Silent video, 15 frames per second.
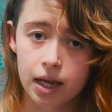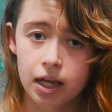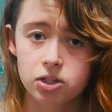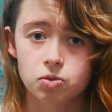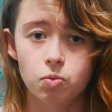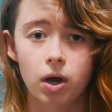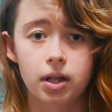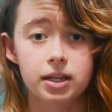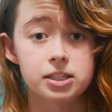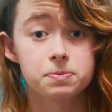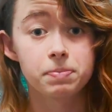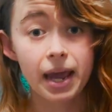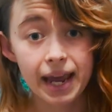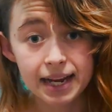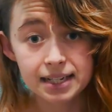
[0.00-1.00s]
as well as
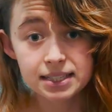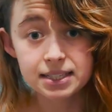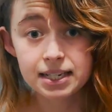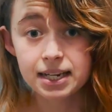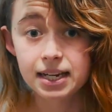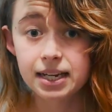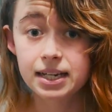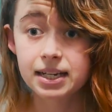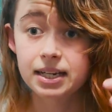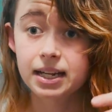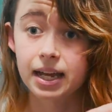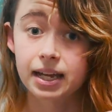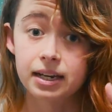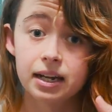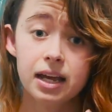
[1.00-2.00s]
painting
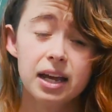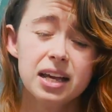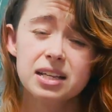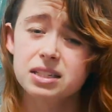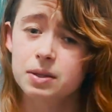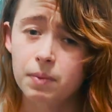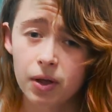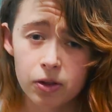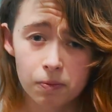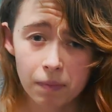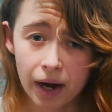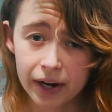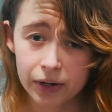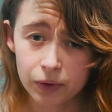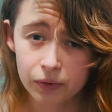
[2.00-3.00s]
and some other
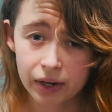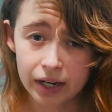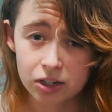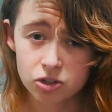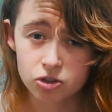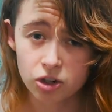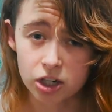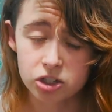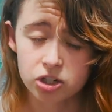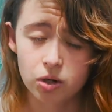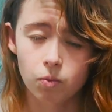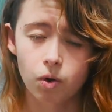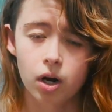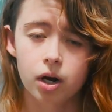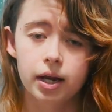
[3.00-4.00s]
minor reconstruction
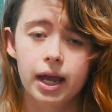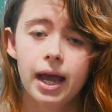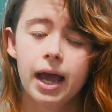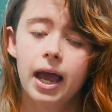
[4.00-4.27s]
work.